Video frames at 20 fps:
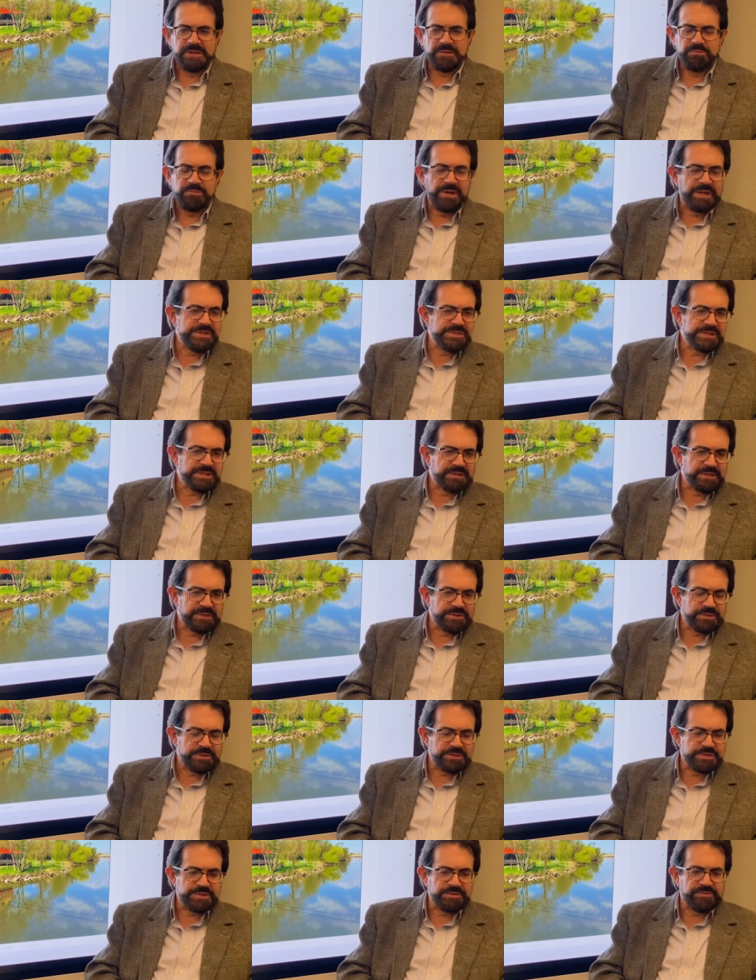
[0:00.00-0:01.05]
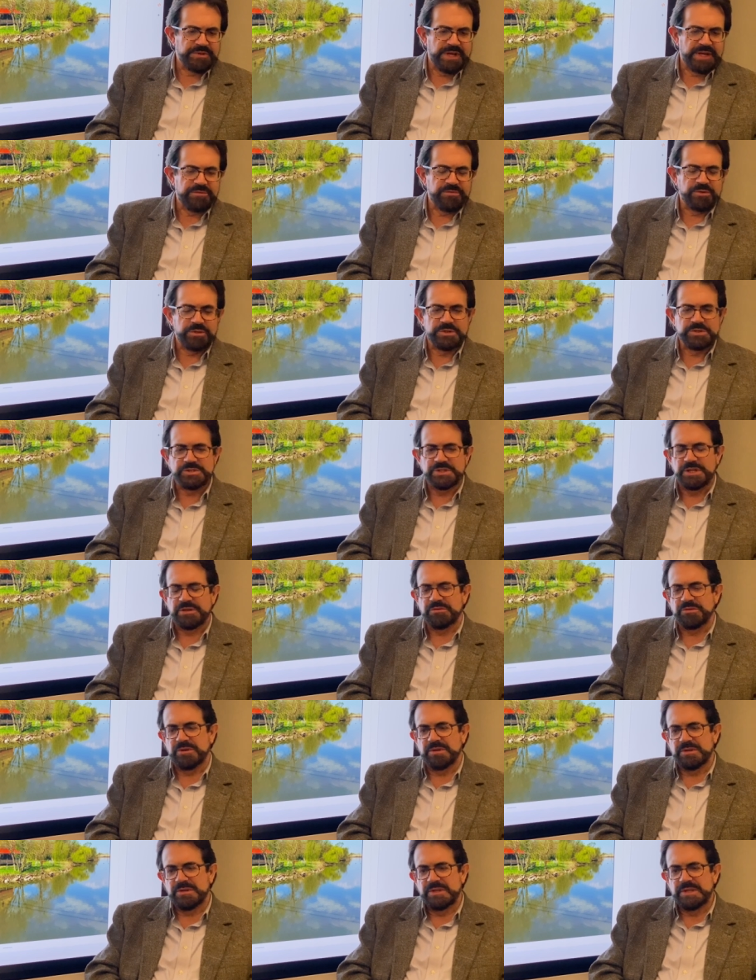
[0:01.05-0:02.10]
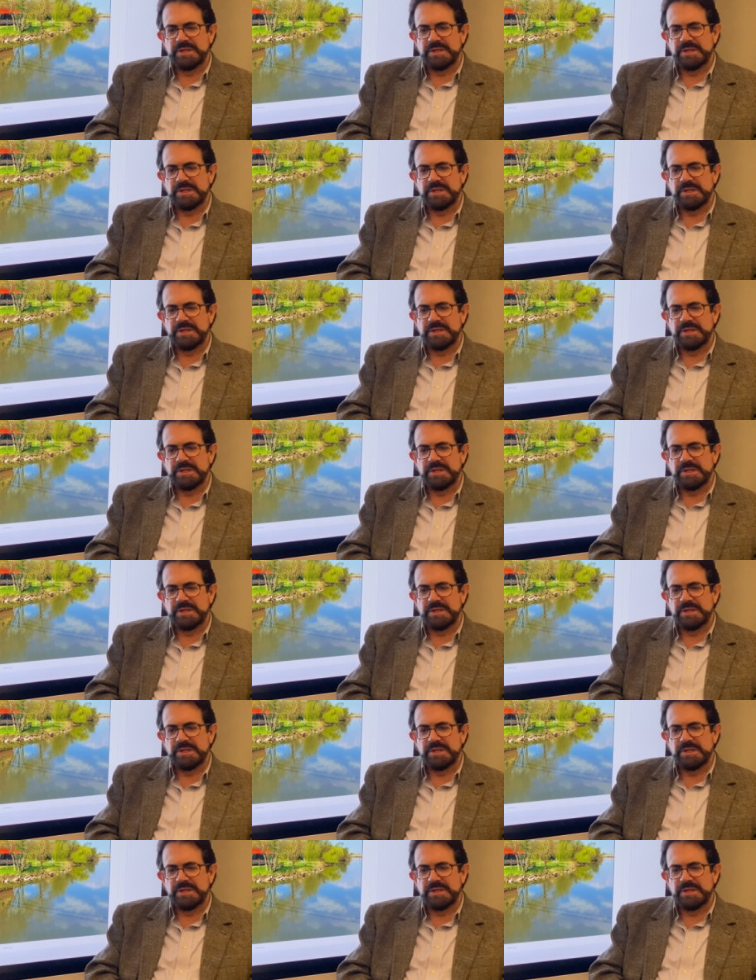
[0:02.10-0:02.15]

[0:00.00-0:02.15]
basically their survival in general.